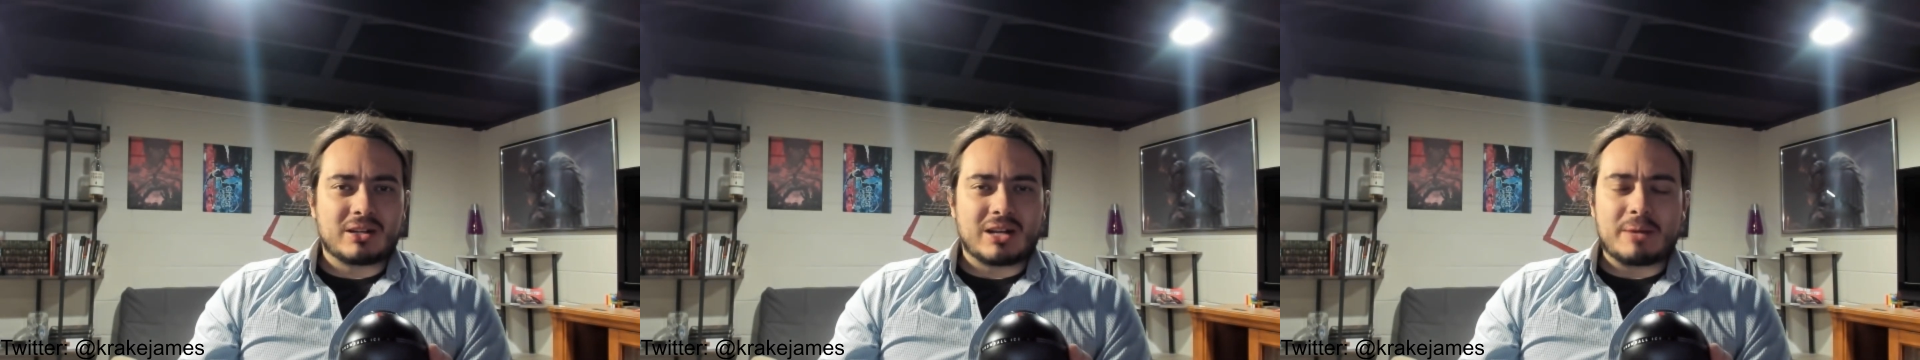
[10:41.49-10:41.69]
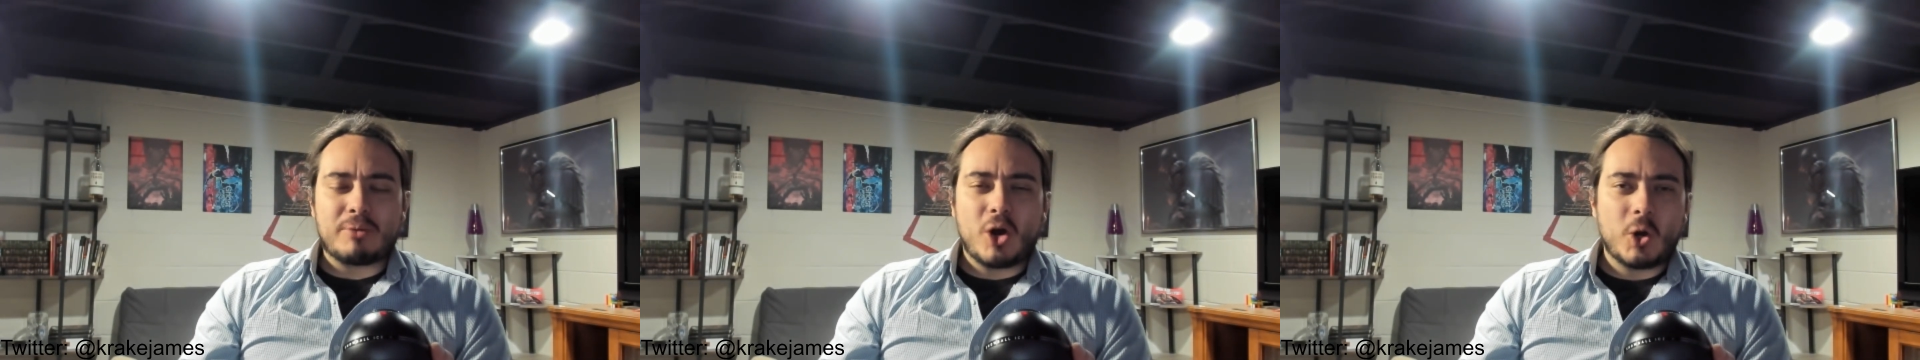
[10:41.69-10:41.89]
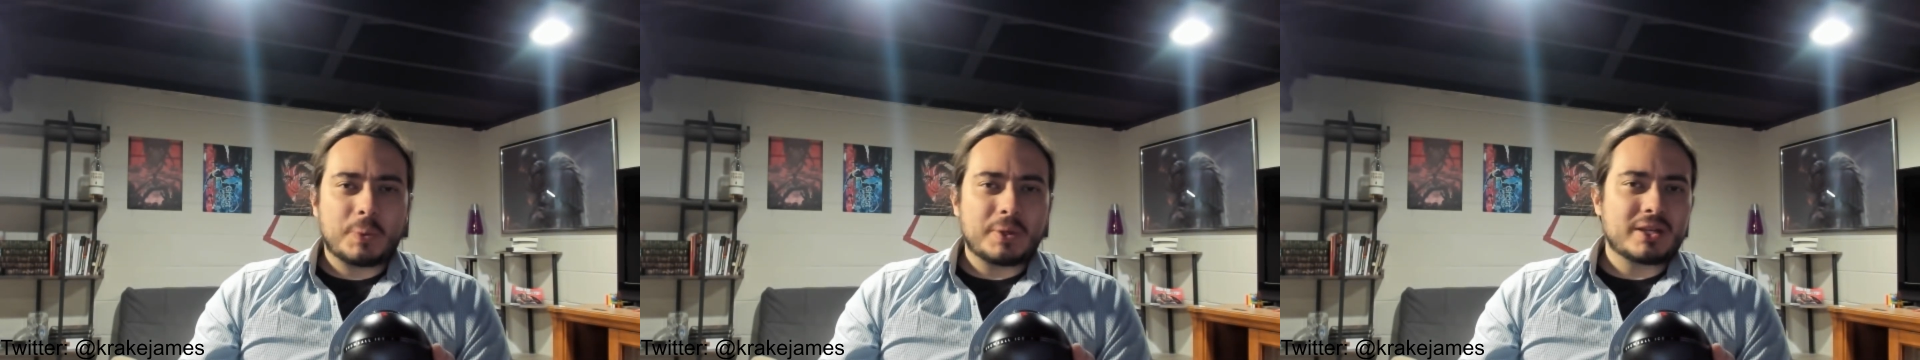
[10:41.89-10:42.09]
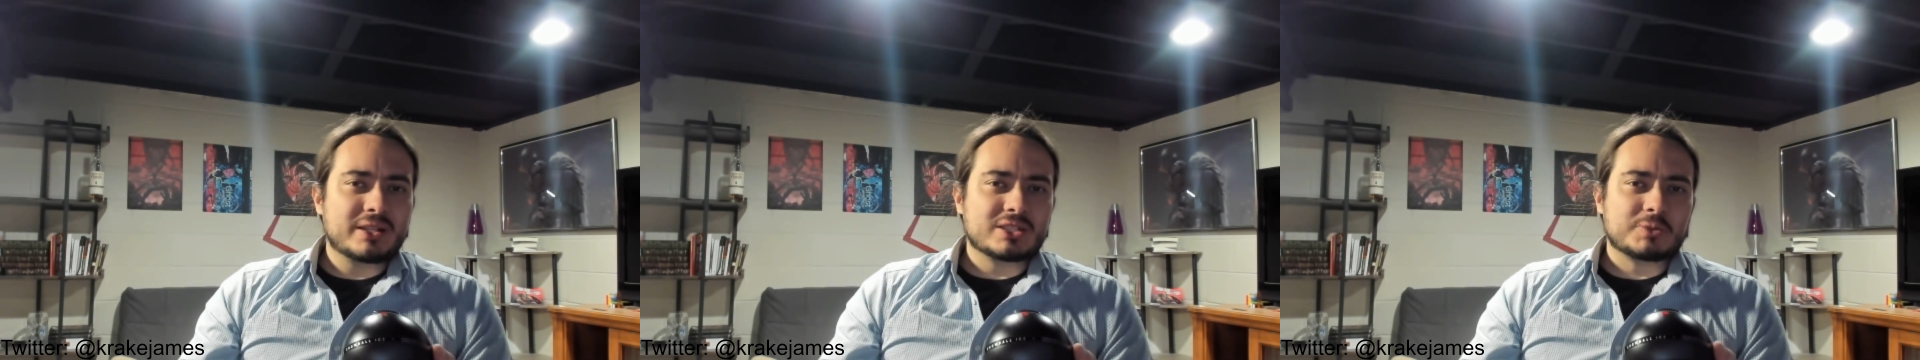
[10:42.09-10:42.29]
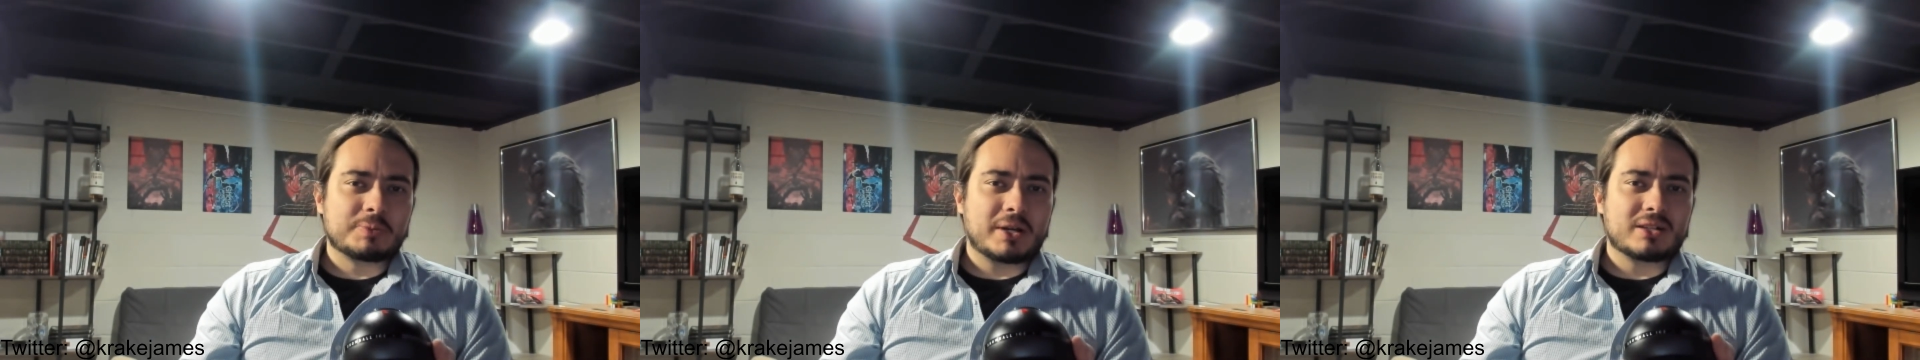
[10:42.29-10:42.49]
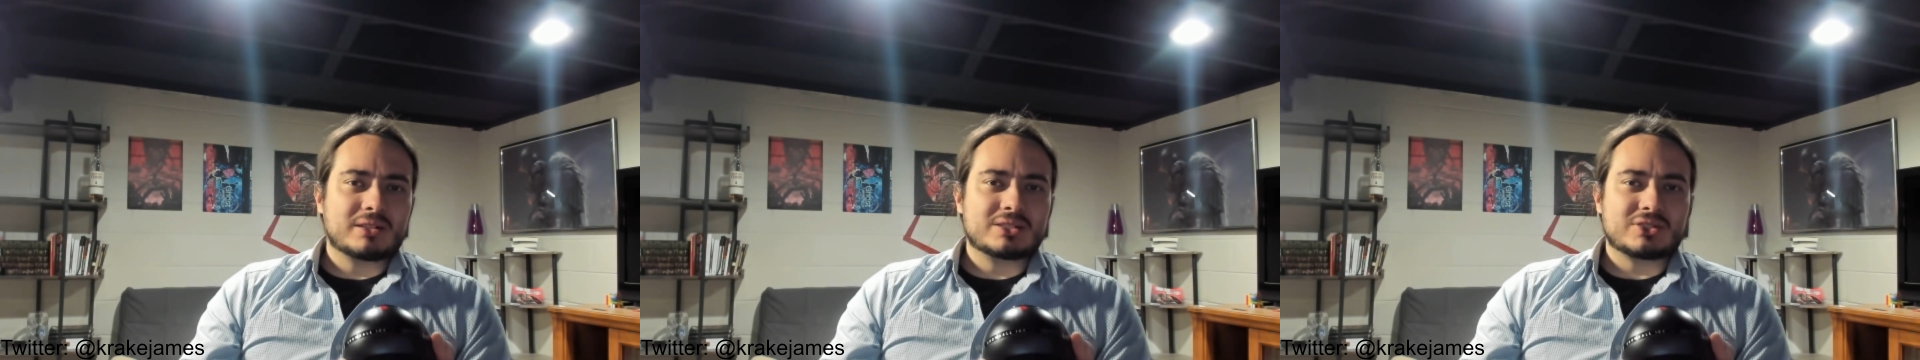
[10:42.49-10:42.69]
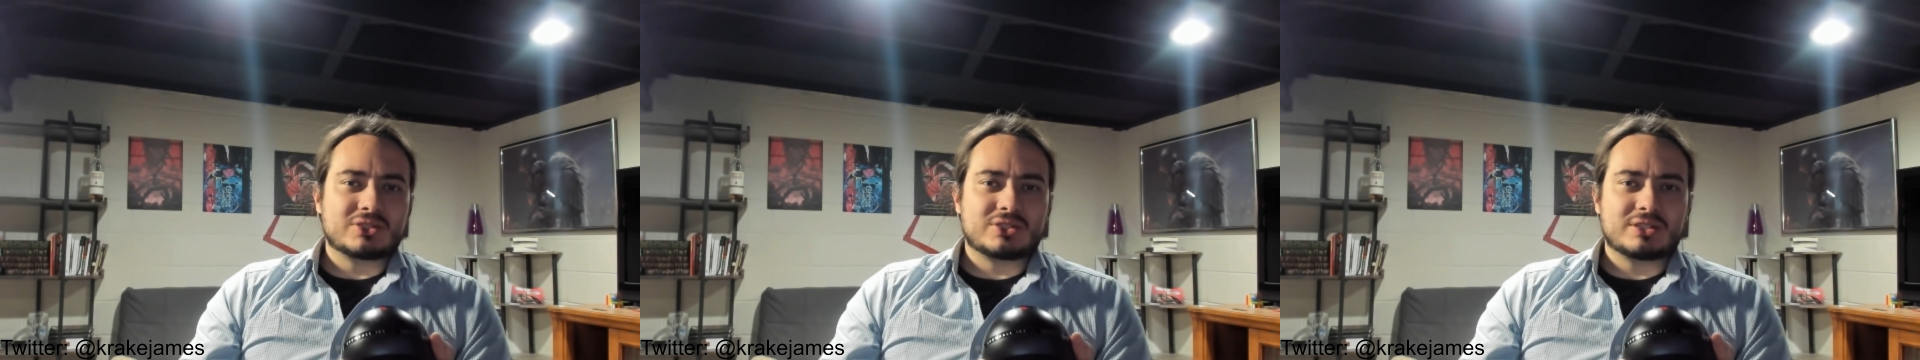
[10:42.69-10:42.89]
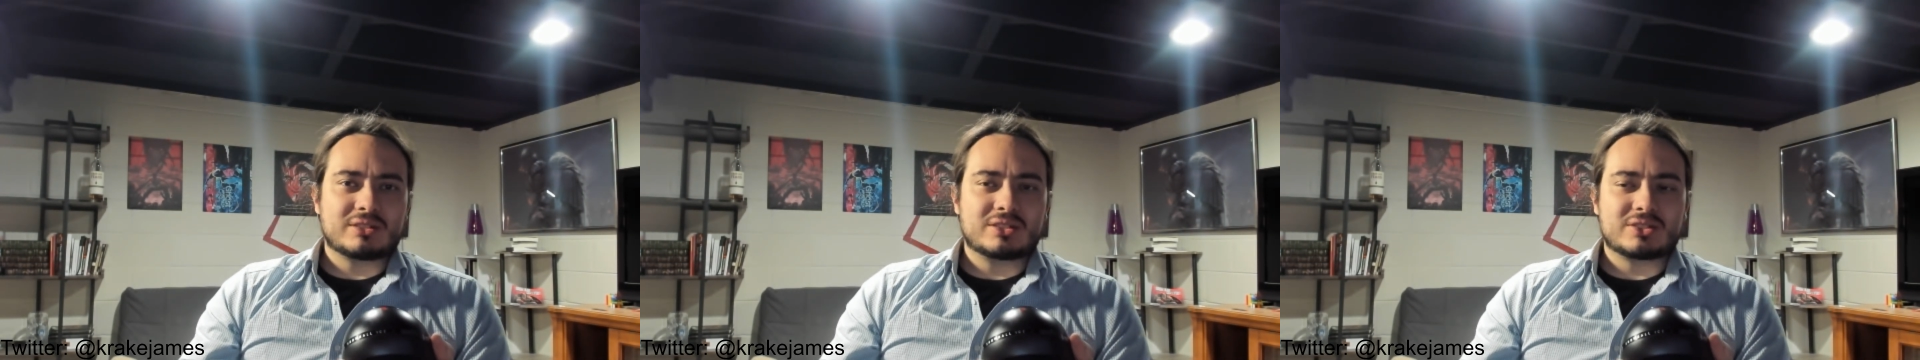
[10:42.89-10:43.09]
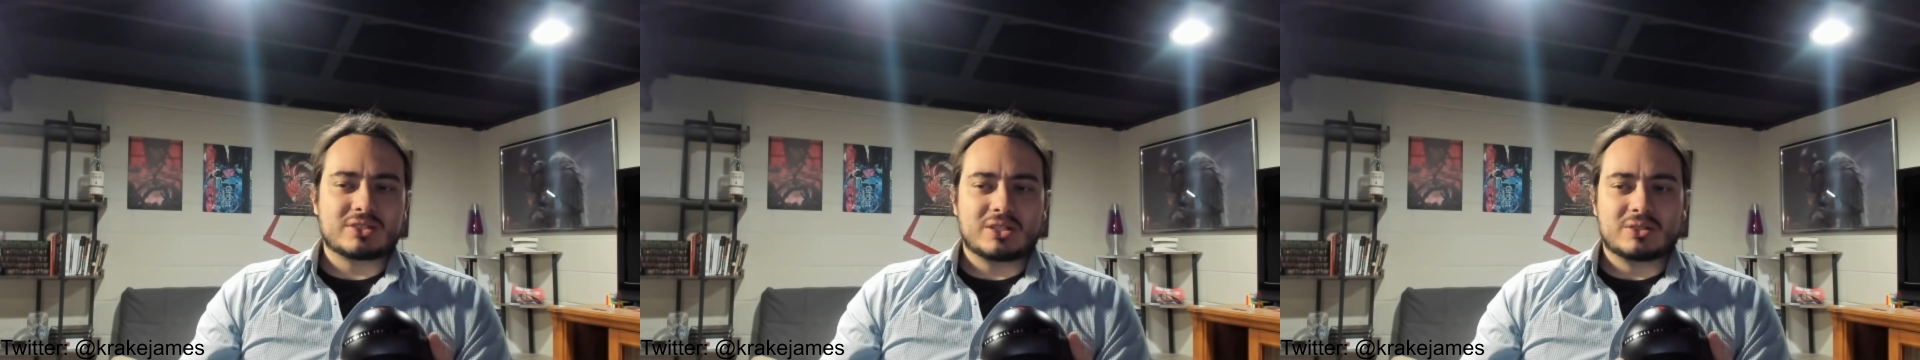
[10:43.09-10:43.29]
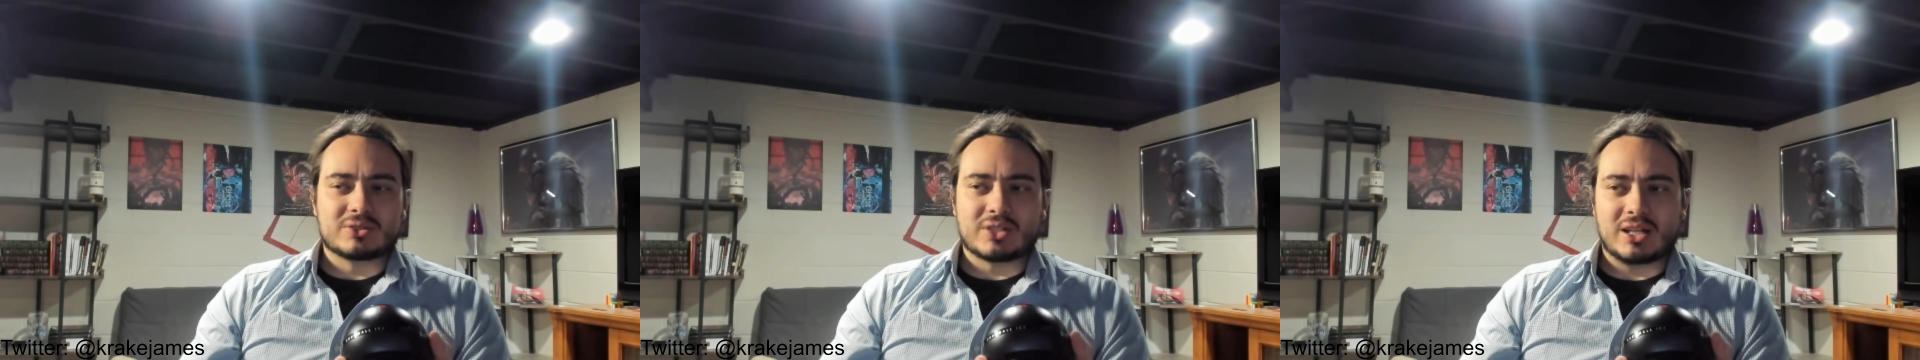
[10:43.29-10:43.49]
I'm hoping it gets better as the series
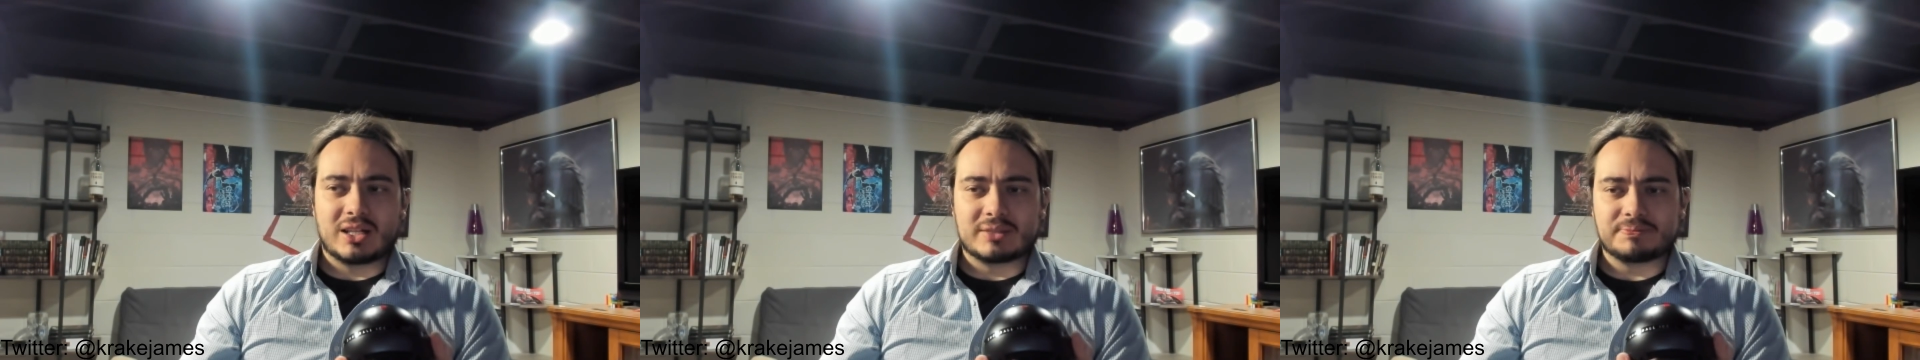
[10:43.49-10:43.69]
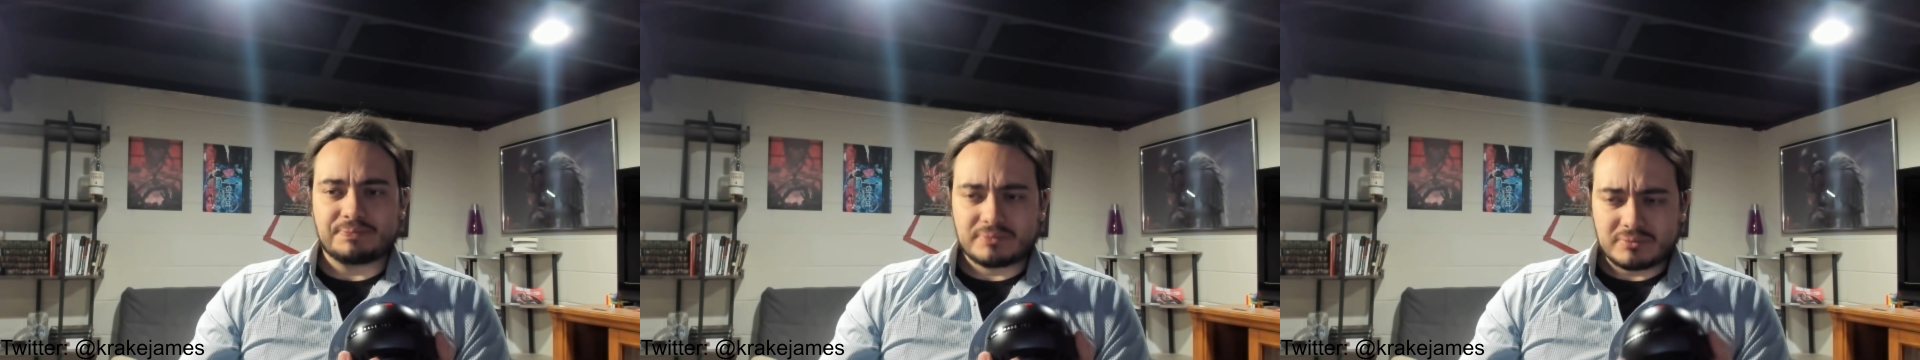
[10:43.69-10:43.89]
goes on.